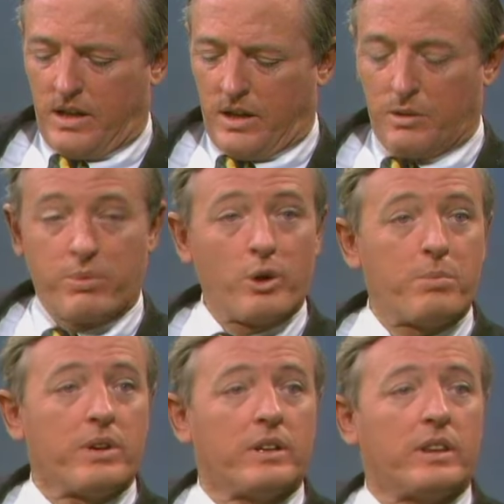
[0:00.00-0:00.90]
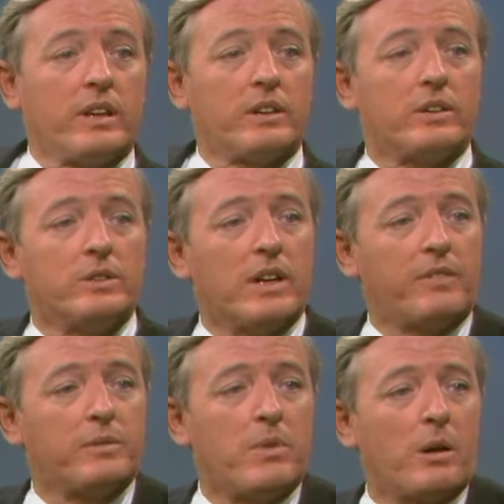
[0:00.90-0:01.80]
an appropriate thing to do
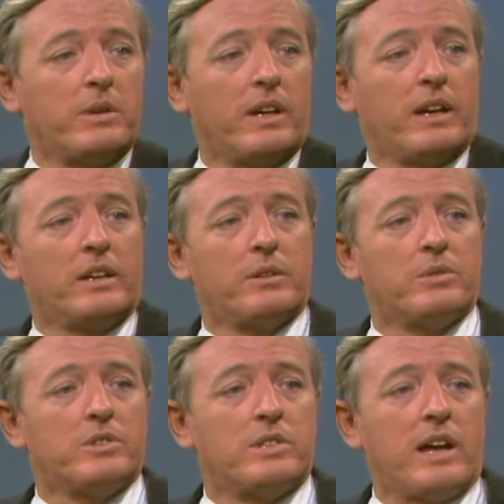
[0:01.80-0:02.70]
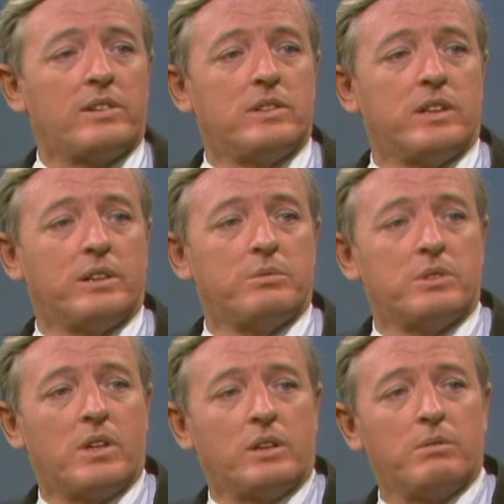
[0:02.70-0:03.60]
after Bobby Kennedy was assassinated was
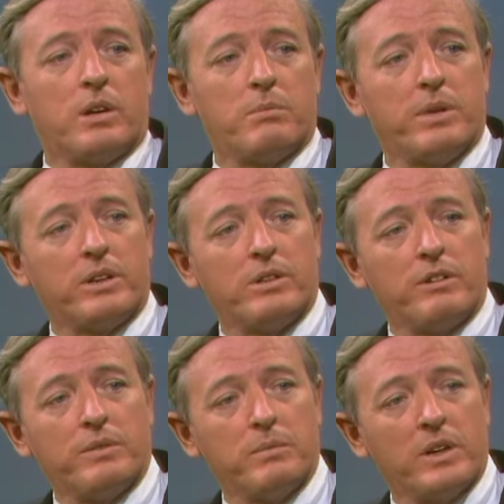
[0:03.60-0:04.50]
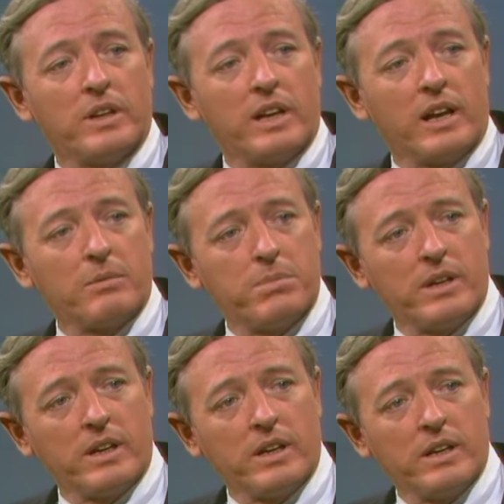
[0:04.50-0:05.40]
not to run a picture of him looking like a
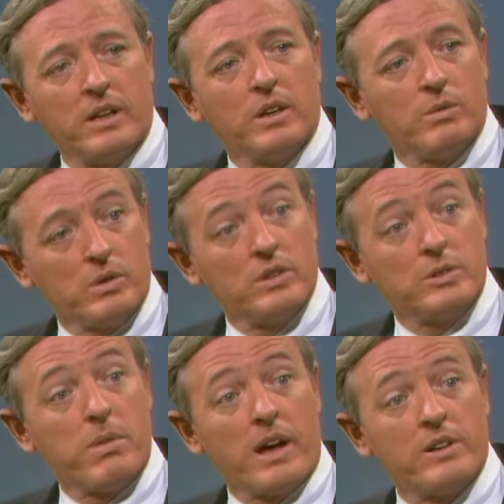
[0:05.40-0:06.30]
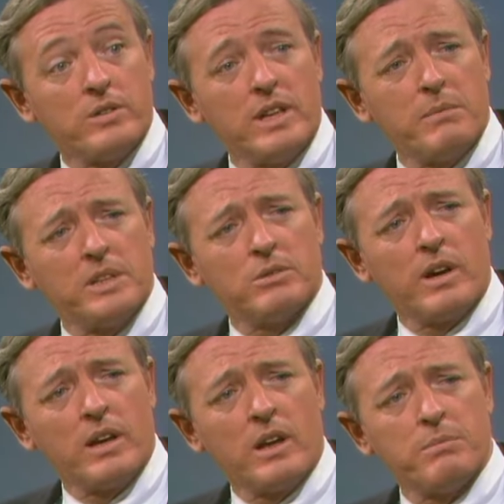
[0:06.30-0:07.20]
pig, would despise you. And that makes
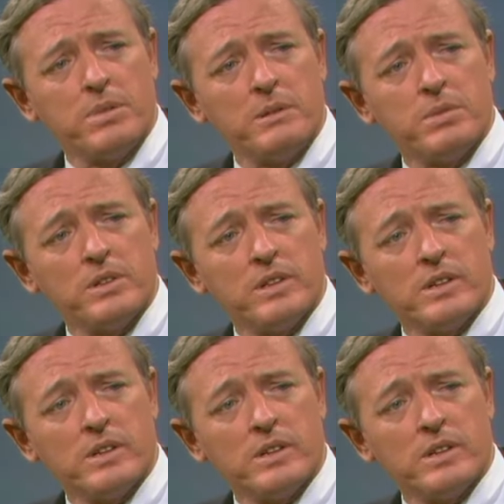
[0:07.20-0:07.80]
quite a lot of people, you